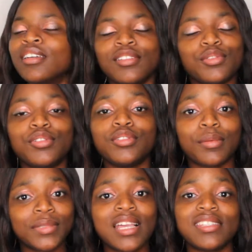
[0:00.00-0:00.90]
so the,
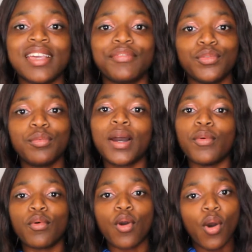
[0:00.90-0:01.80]
sometimes if the woman
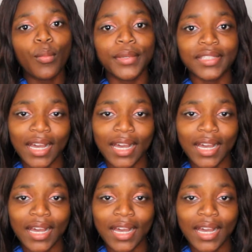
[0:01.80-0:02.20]
will call me